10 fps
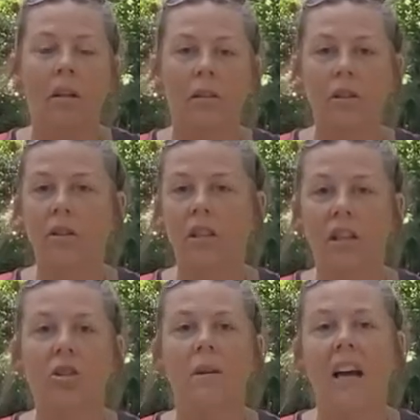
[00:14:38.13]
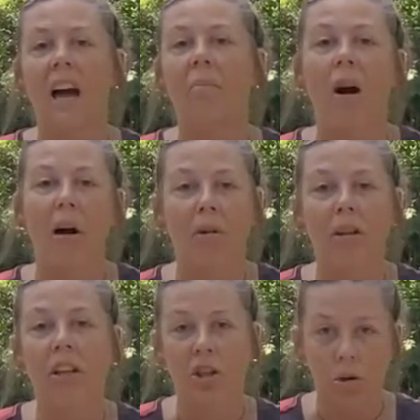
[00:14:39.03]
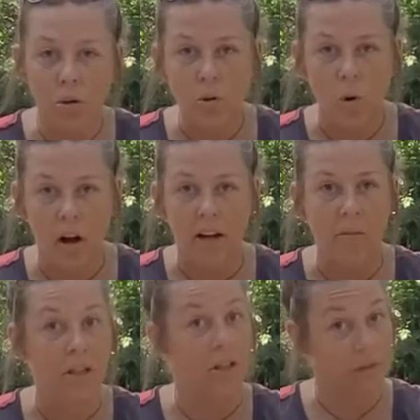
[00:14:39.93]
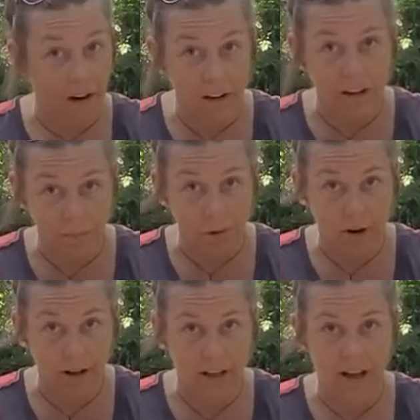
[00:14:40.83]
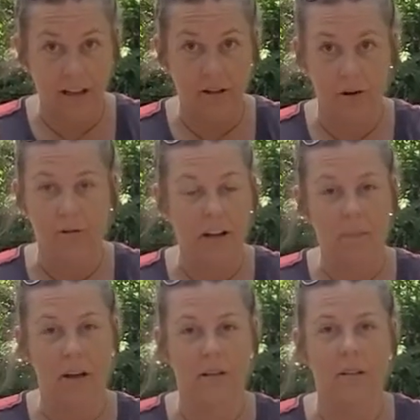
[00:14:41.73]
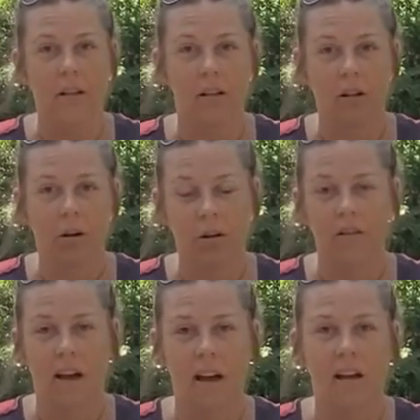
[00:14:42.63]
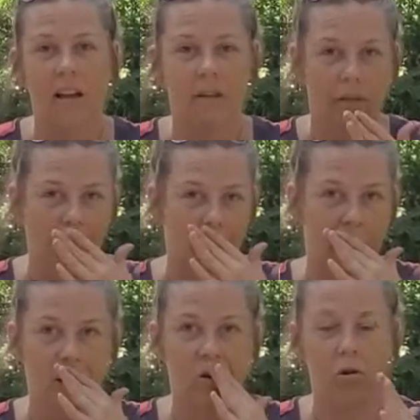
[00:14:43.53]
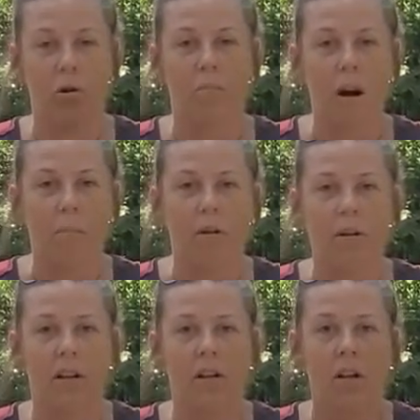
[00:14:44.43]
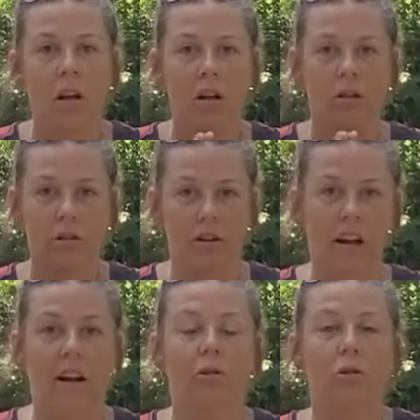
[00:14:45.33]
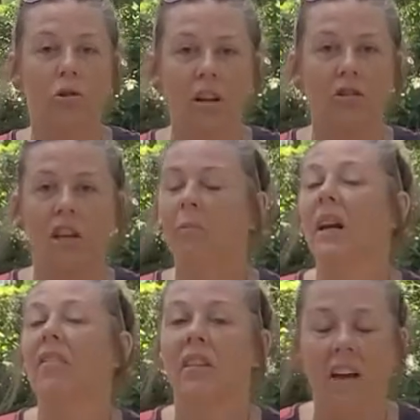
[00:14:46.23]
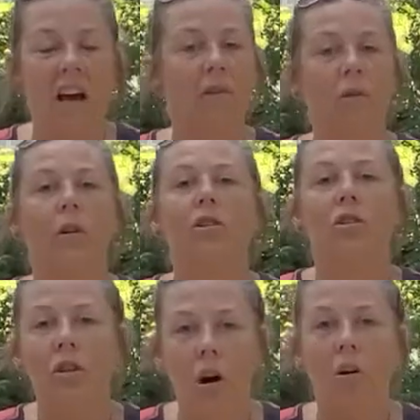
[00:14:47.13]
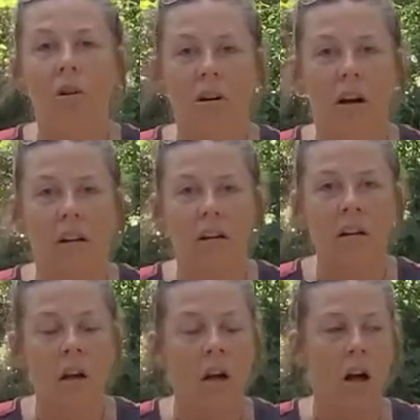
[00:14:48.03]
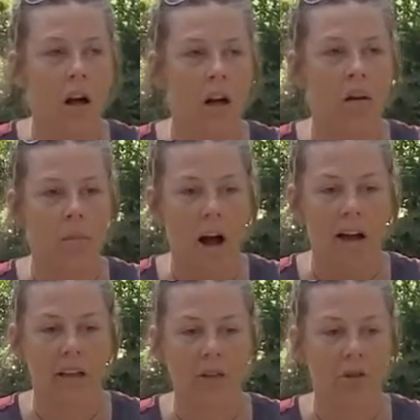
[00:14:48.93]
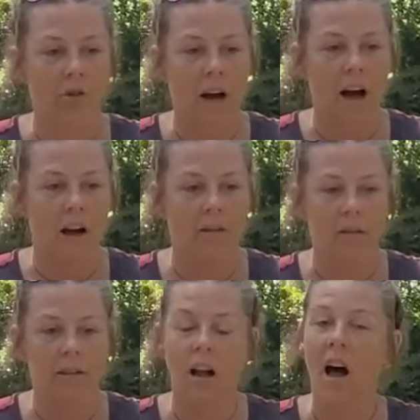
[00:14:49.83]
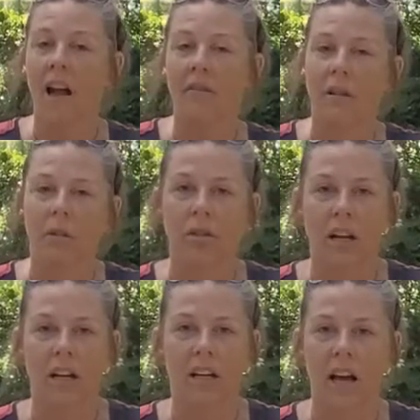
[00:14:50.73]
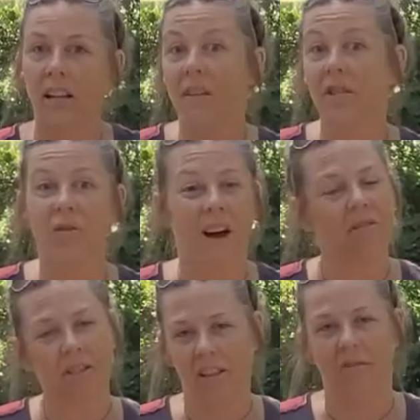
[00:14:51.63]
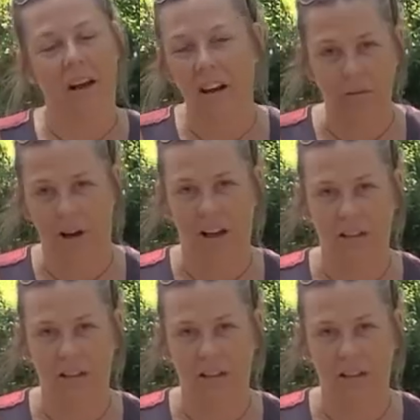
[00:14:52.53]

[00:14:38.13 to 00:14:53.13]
to teach me how to properly use one, which is very important. I don't recommend owning that if uh, you don't properly learn how to train yourself. But I think that everyone should own a gun. Um, I do have knives, a machete. I love survival stuff anyway,